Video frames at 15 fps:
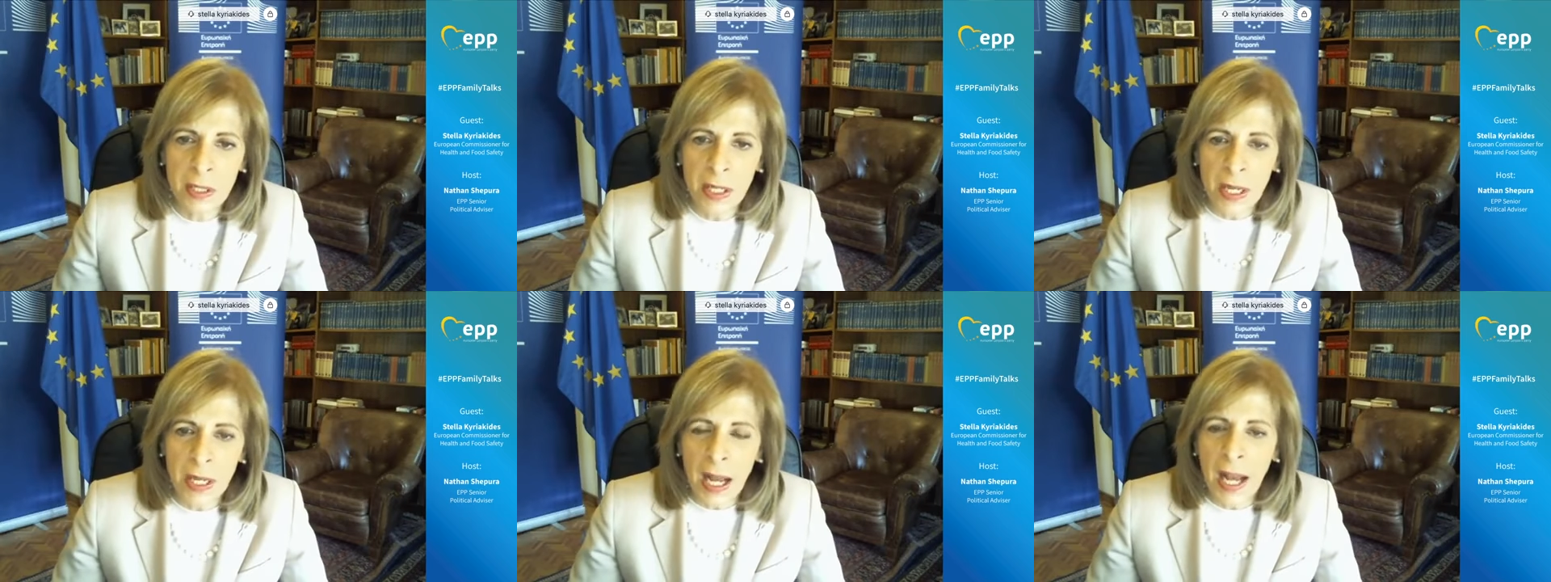
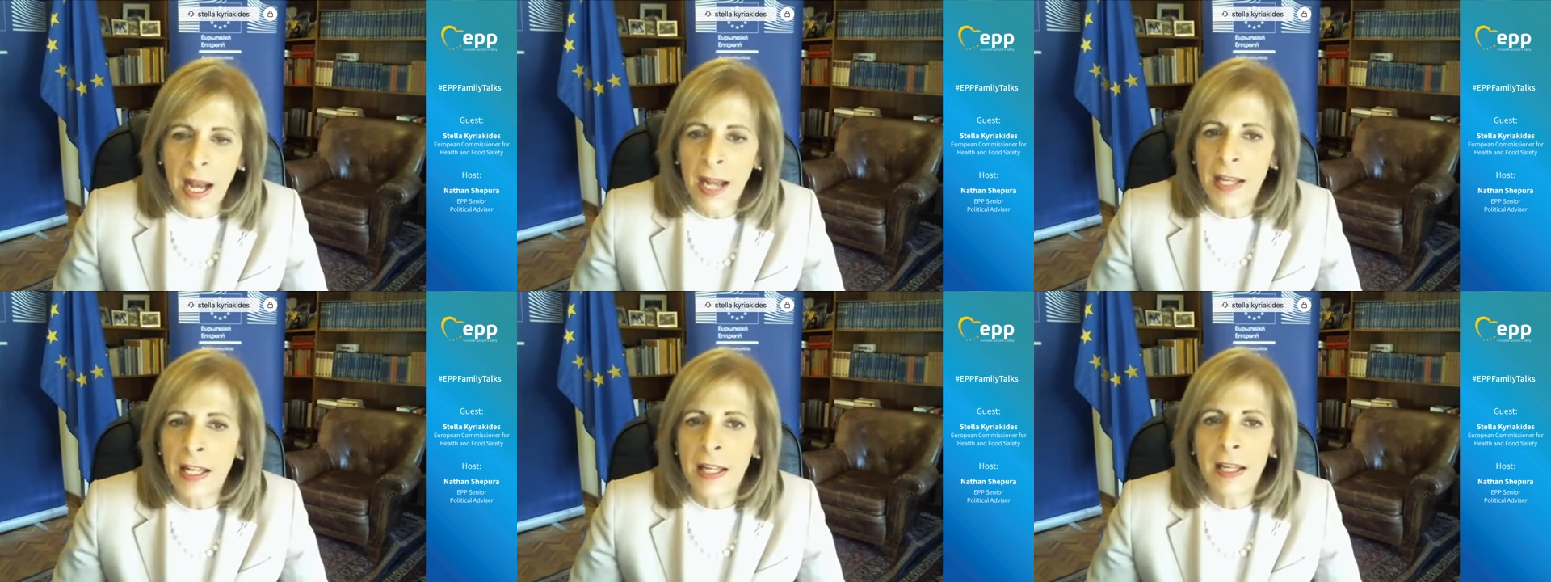
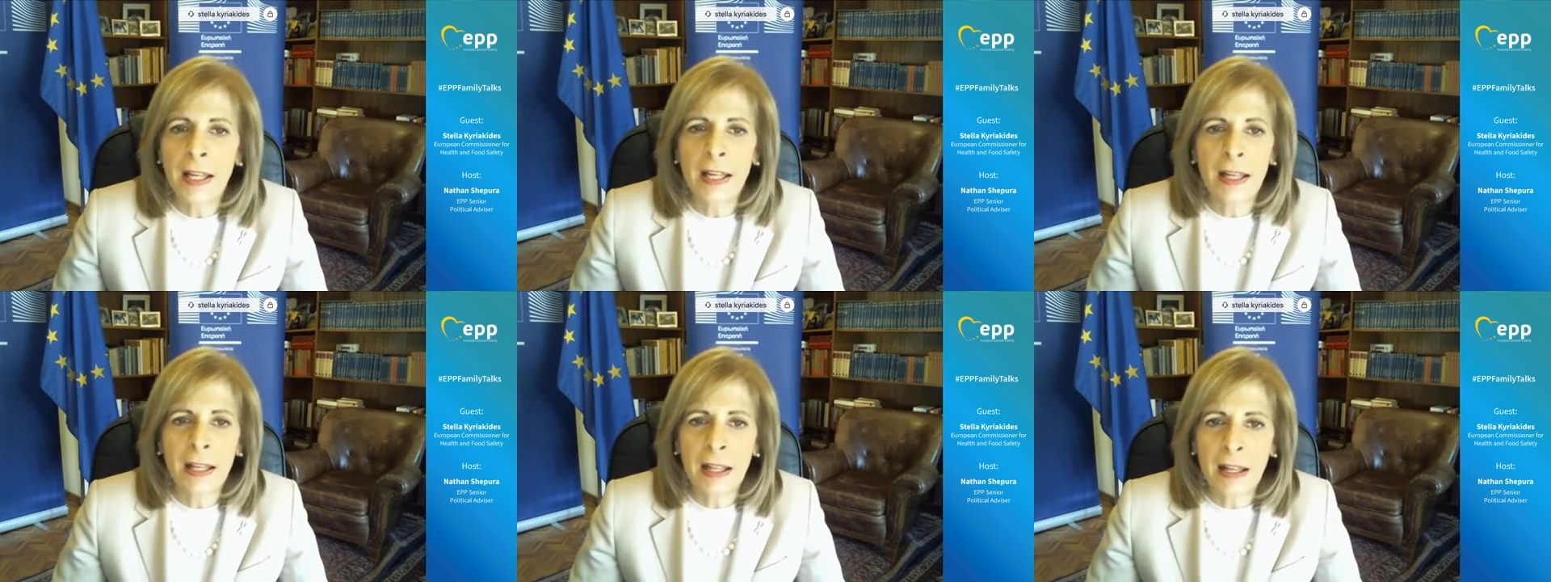I
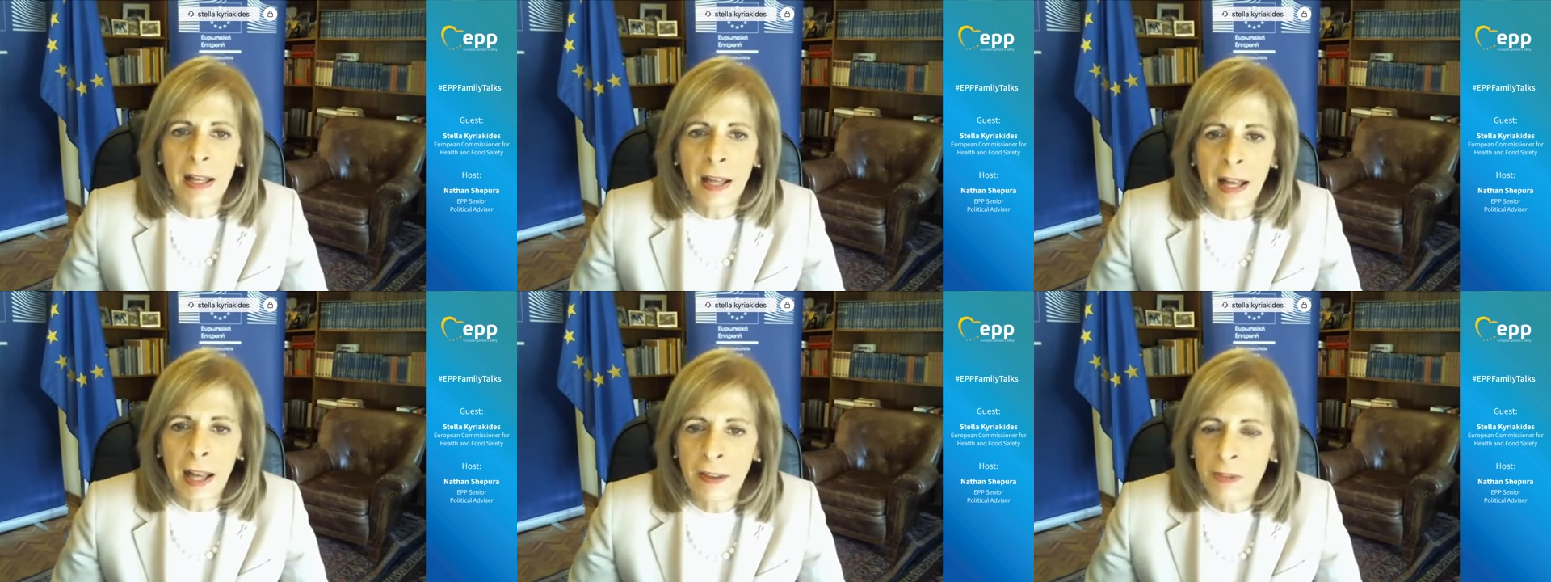
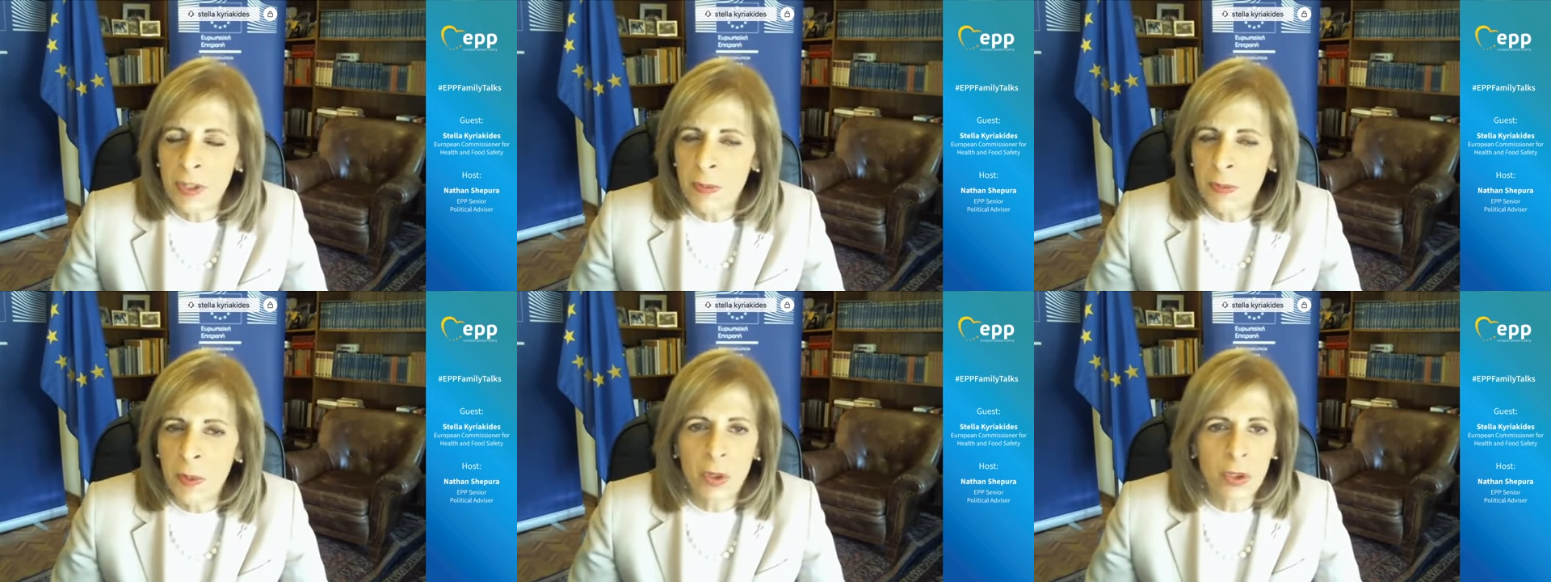have
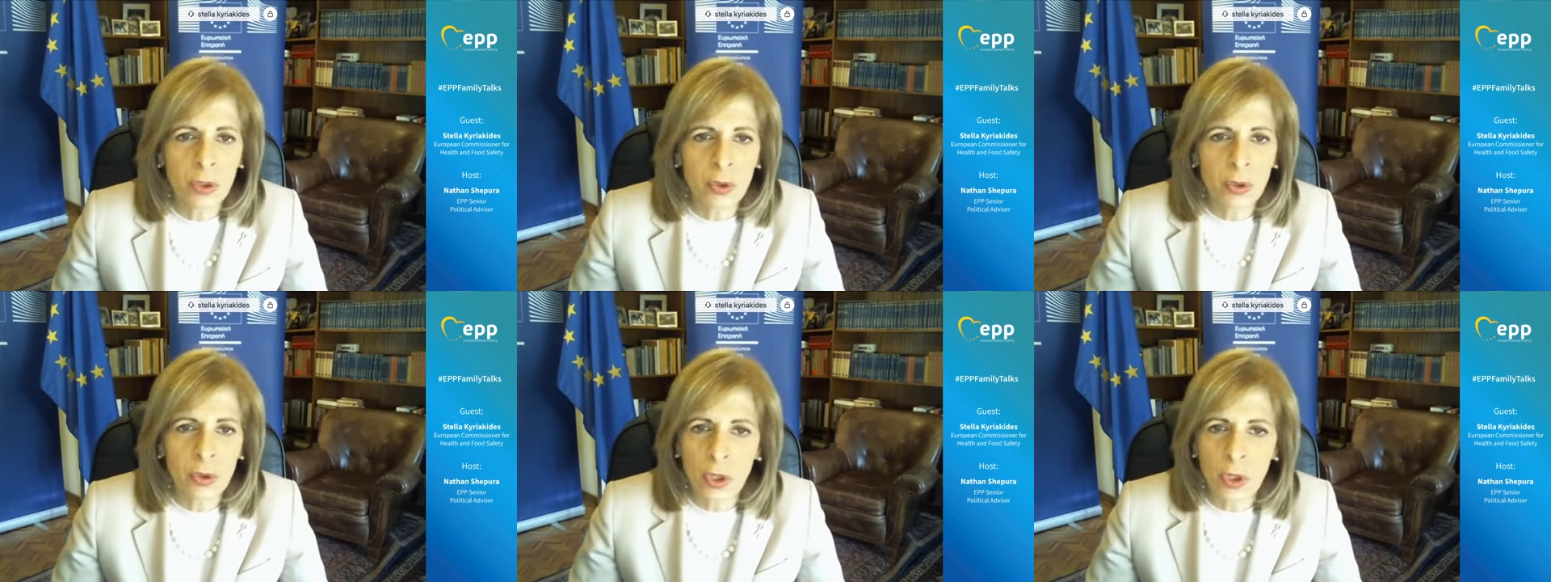spoken to
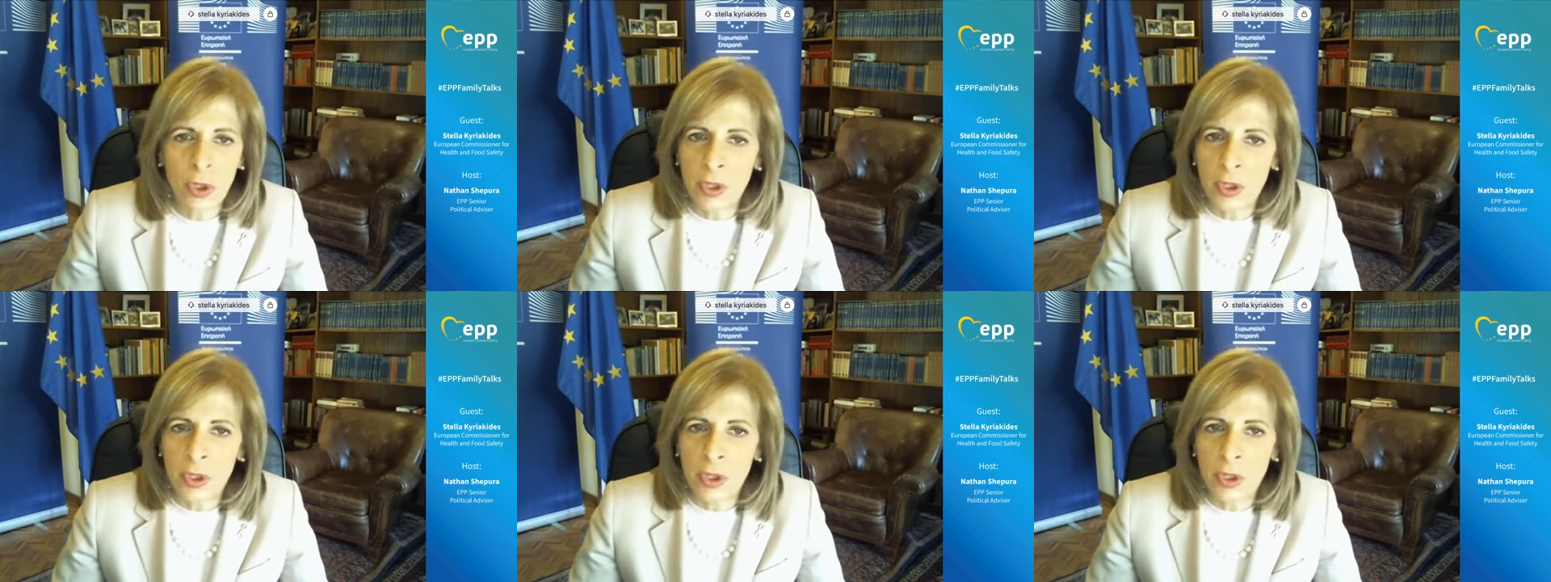doctors,